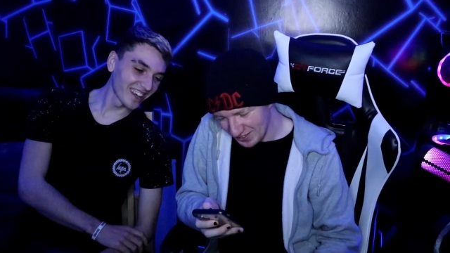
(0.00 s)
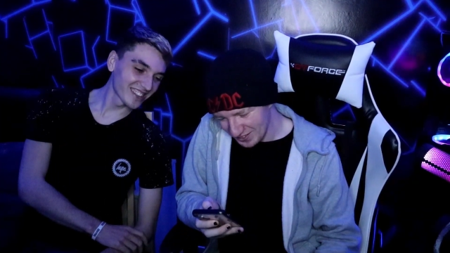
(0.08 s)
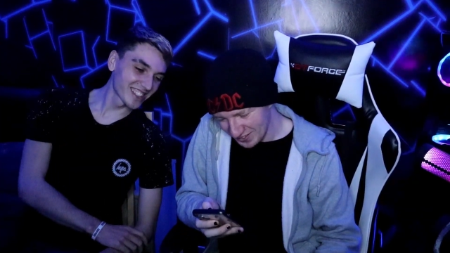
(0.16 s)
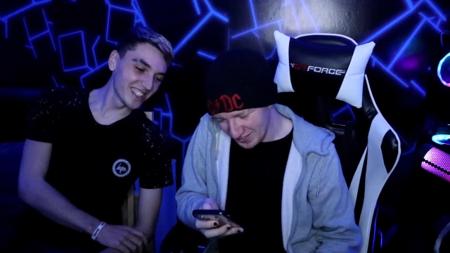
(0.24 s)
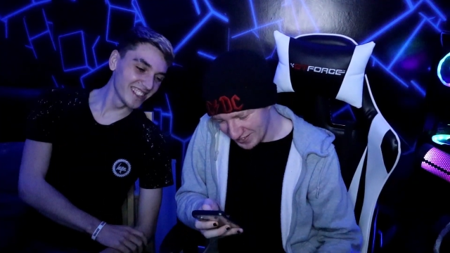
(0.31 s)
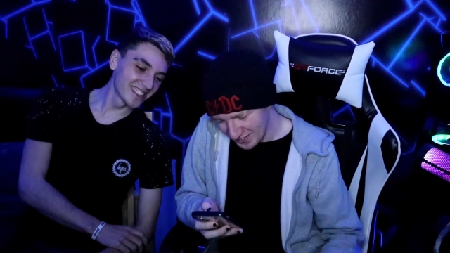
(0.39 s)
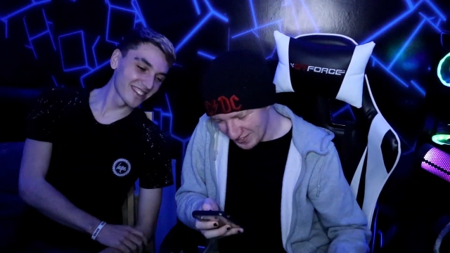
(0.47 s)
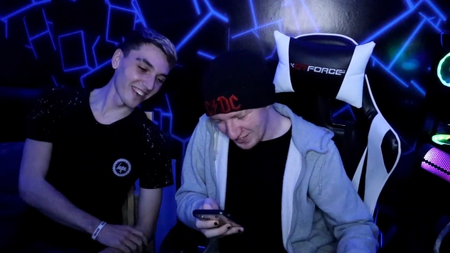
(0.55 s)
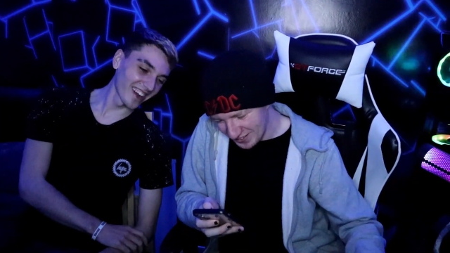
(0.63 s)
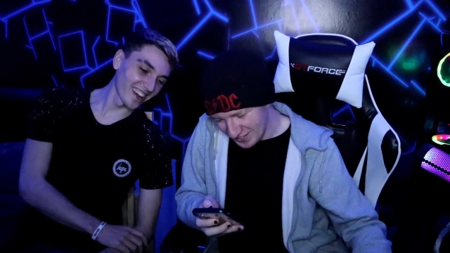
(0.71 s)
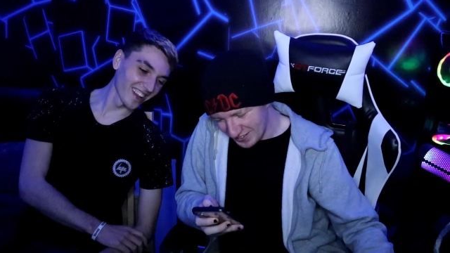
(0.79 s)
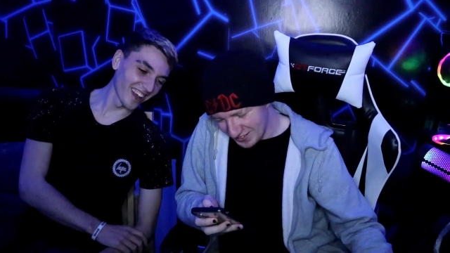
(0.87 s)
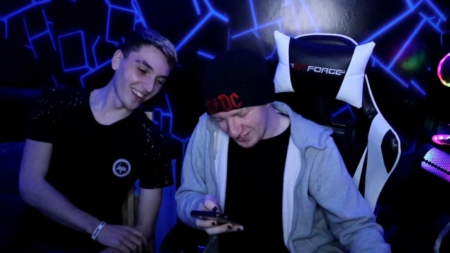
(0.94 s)
That cheese
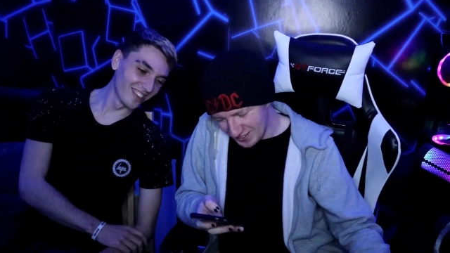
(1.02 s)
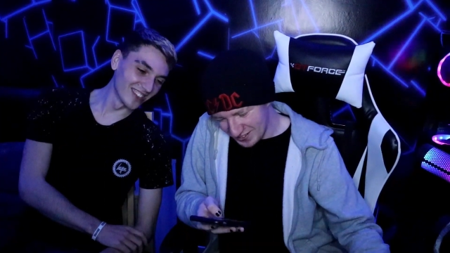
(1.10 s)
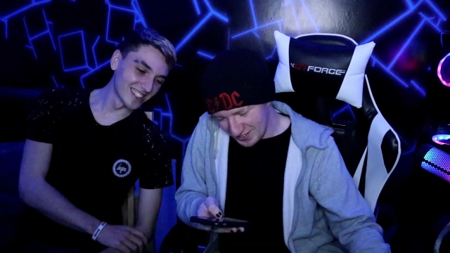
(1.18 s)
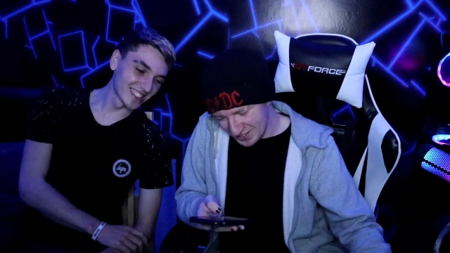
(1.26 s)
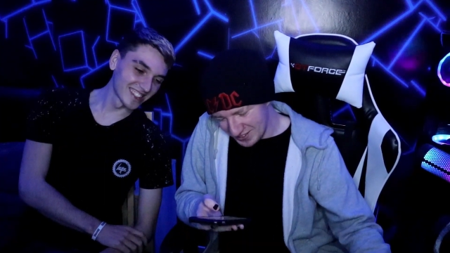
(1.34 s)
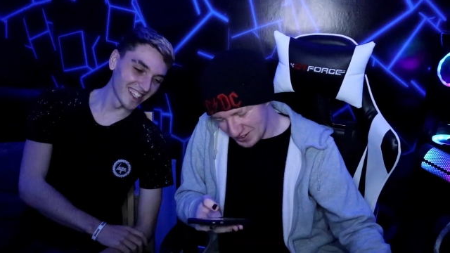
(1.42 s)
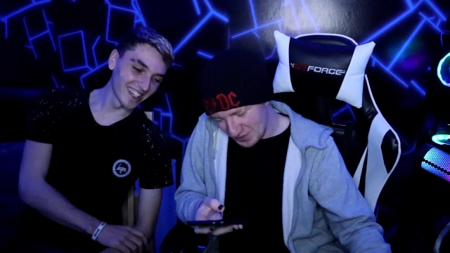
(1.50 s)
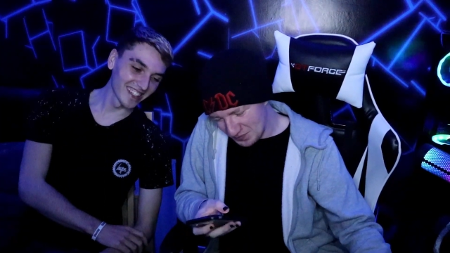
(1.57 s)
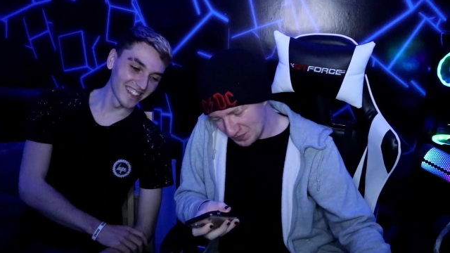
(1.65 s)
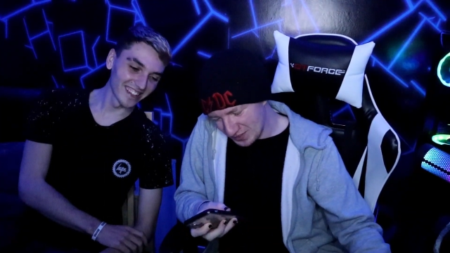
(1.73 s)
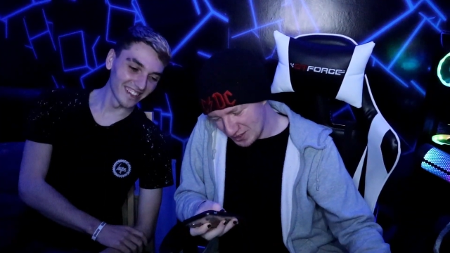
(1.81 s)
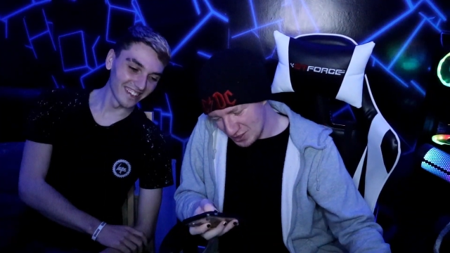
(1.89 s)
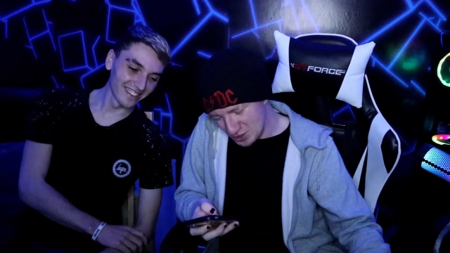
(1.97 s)
grater line was
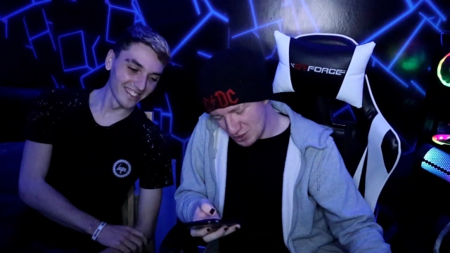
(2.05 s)
sick, you know.